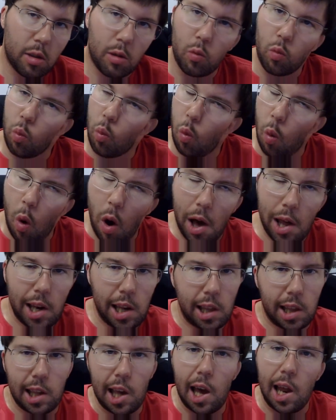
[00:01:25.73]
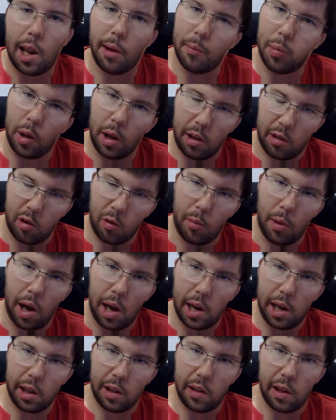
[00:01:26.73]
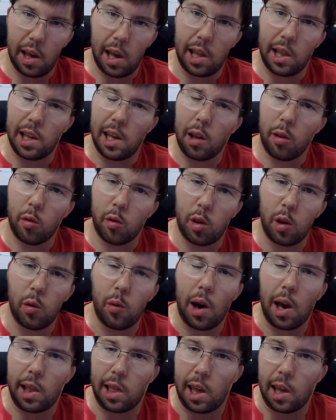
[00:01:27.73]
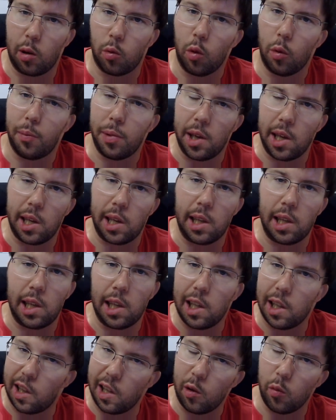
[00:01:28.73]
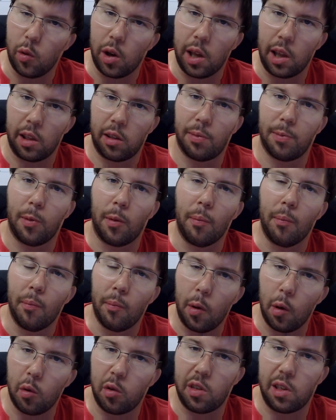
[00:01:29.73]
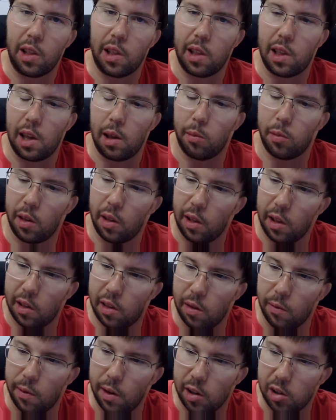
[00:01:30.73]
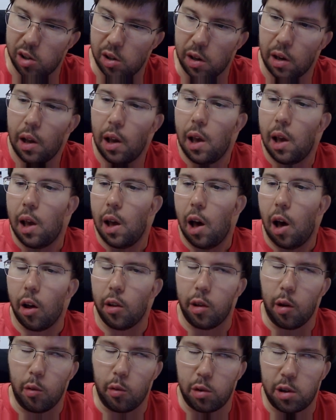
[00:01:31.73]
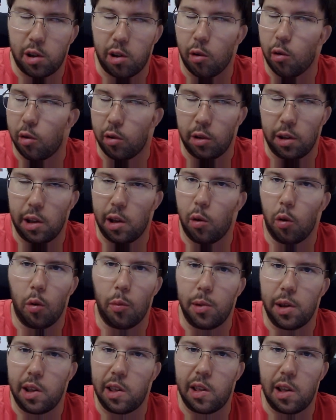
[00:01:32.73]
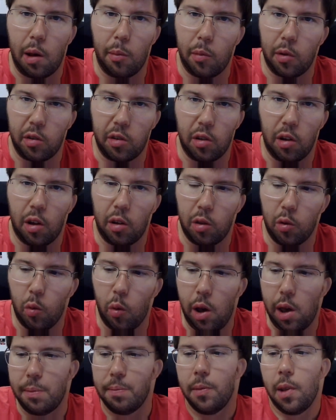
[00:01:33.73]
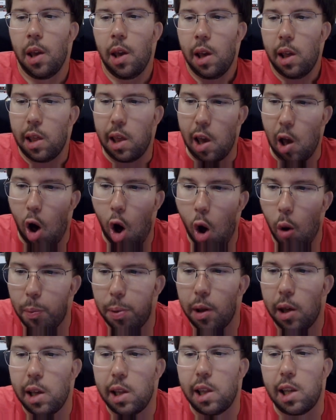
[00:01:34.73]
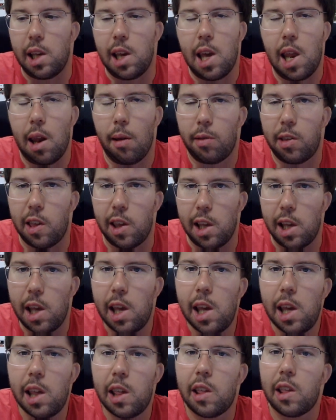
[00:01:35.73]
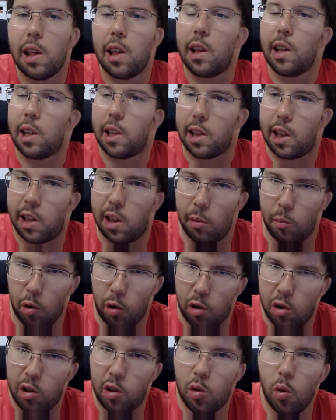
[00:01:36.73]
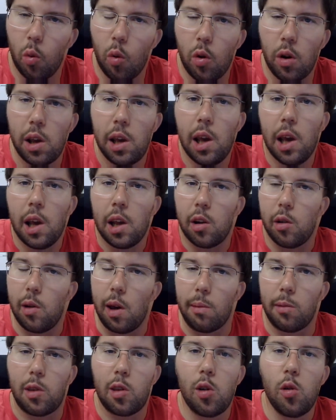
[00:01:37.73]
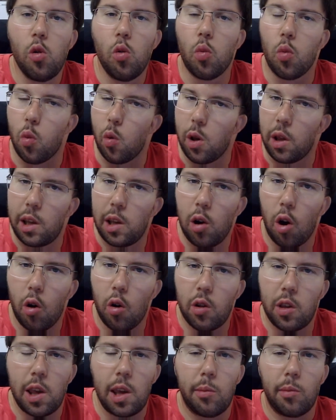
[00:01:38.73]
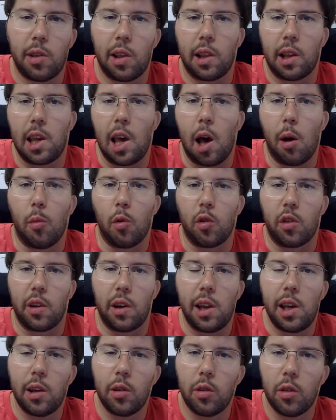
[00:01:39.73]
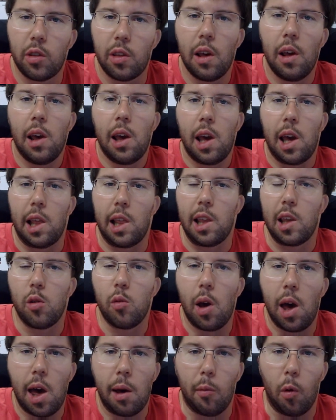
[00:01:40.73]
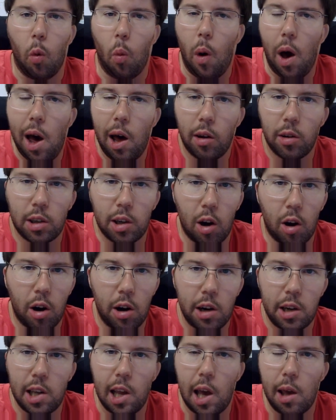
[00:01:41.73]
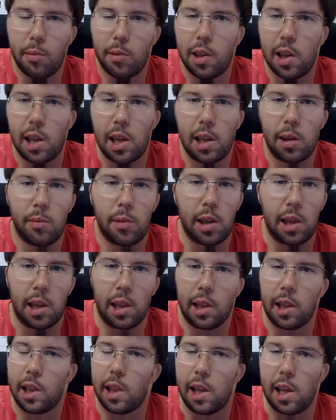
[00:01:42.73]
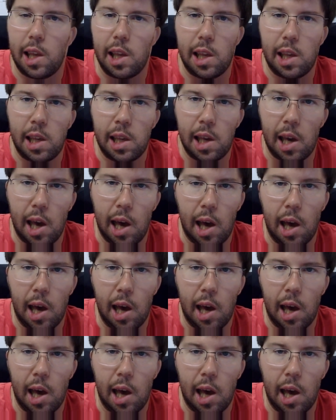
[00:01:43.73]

One is kind of plus or minus, and the other two, I think, will be easy wins for most of the teams in this division, although certainly there will be stumbles along the way. They all play the NFC East. Similar story. You have two really hard teams in the Cowboys and Eagles, and then you have a wild card type team in the